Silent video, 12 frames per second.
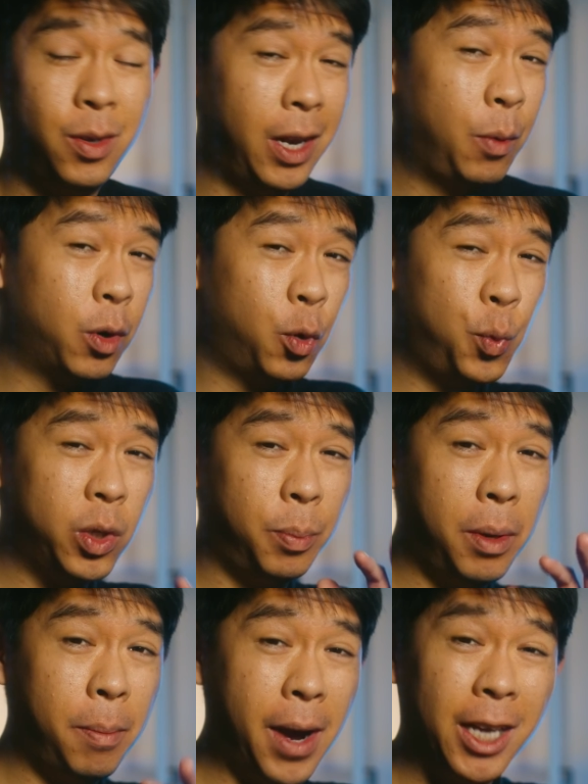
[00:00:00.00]
Today we're going
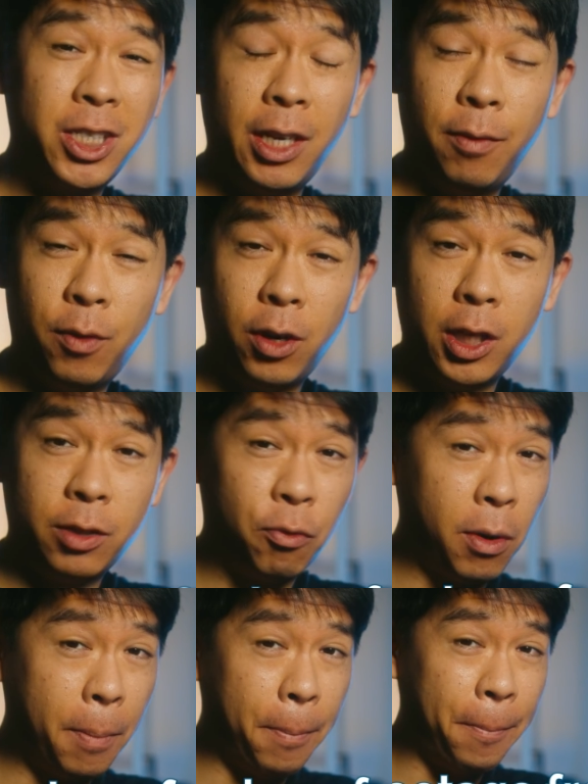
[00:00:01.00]
to be matching footage
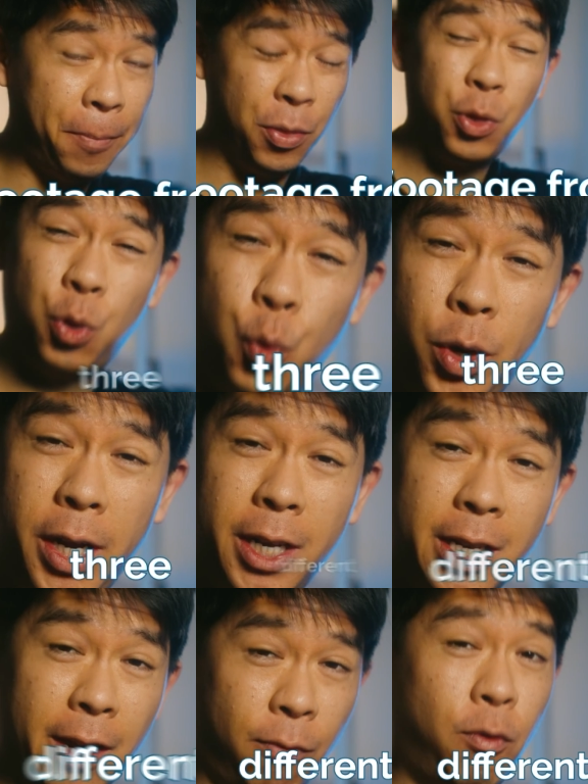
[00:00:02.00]
from three
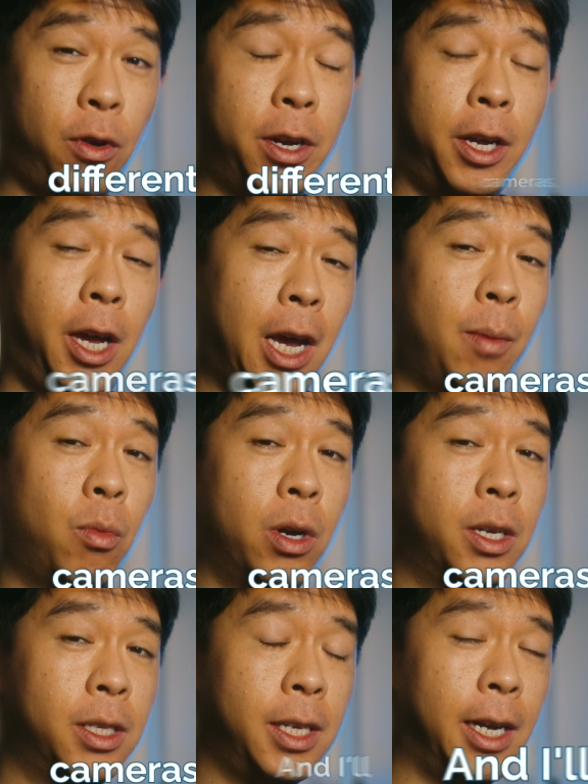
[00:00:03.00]
different
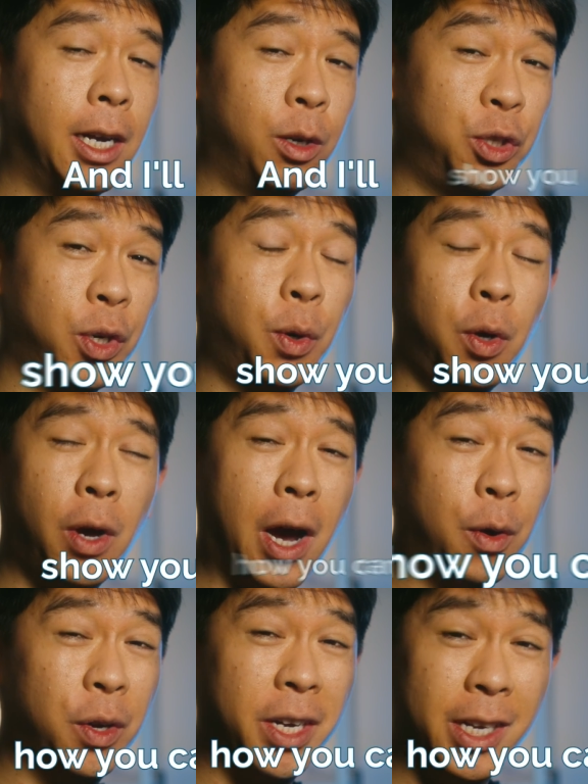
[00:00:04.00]
cameras, and I'll show you
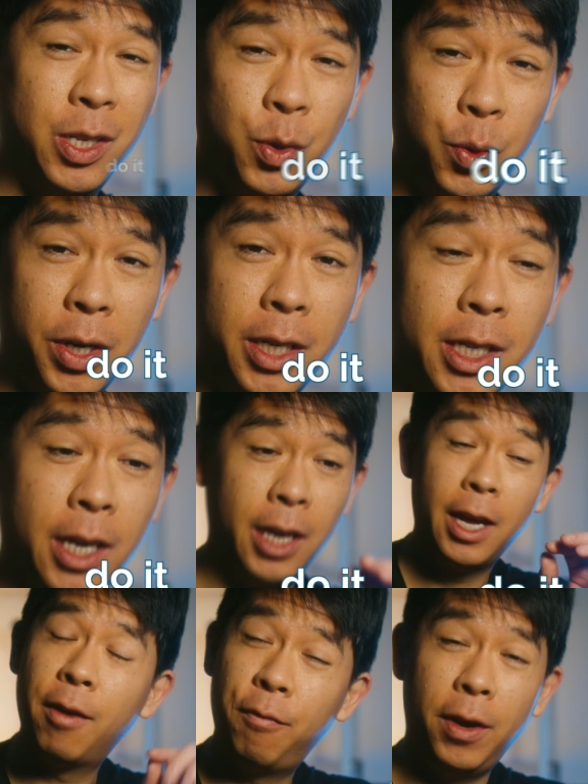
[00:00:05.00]
how you can do it
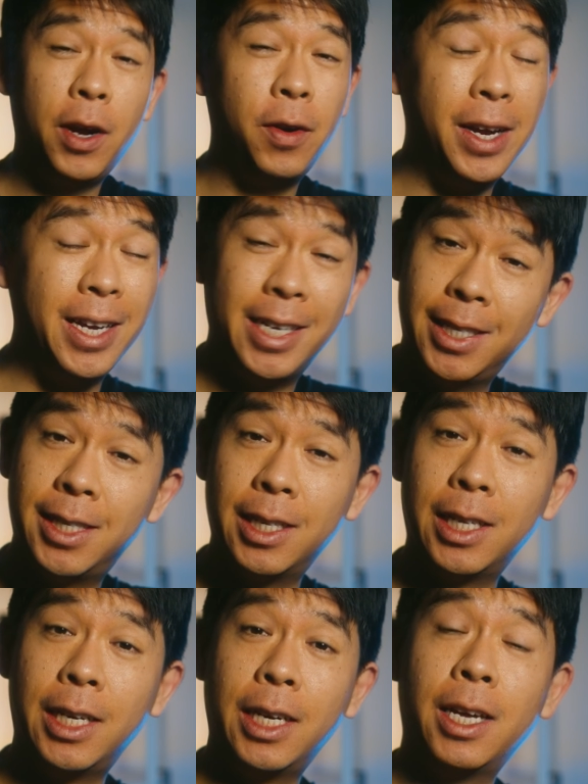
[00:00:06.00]
very
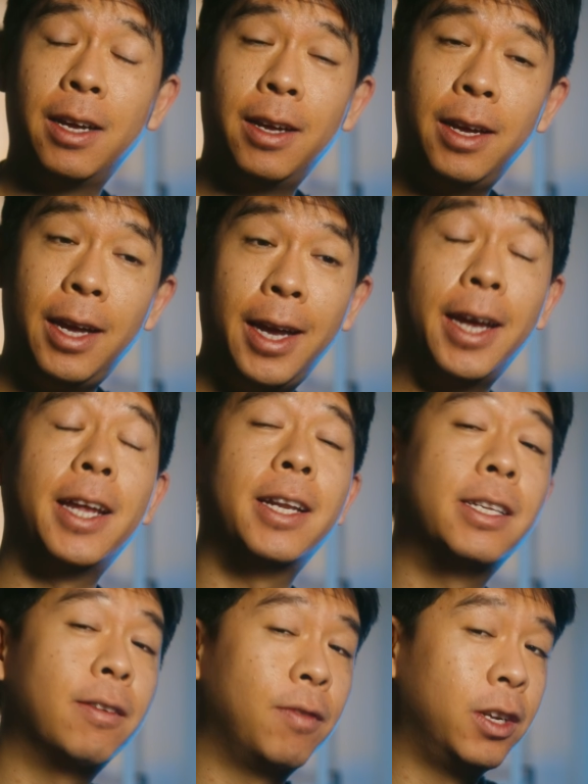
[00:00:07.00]
easily
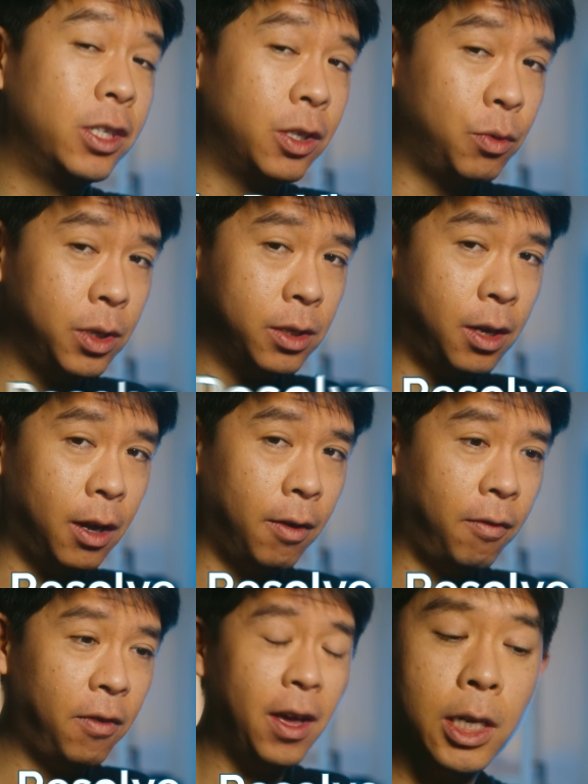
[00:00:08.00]
in DaVinci
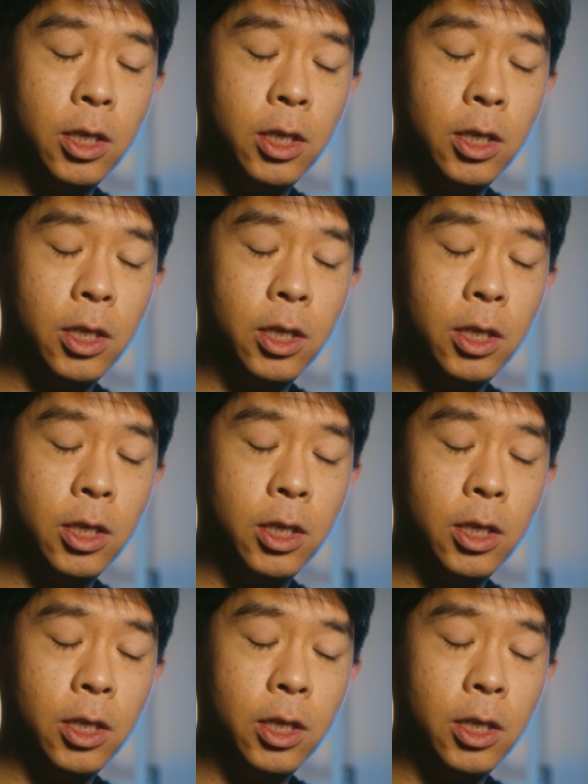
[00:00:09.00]
Resolve.